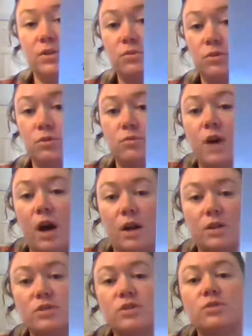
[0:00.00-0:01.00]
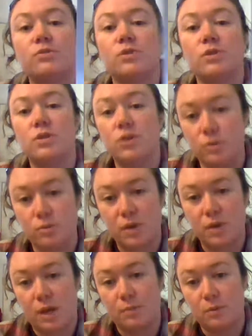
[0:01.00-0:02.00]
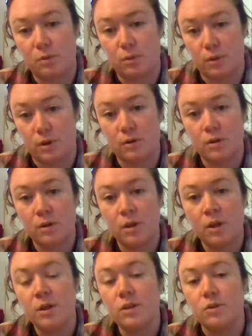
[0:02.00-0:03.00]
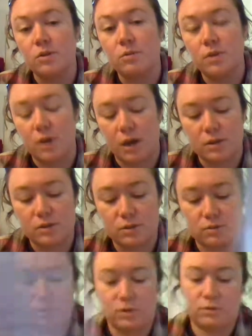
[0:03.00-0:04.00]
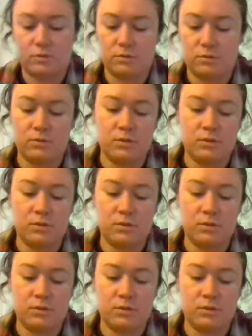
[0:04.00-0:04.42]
you gotta do you, Capricorn. You gotta do you.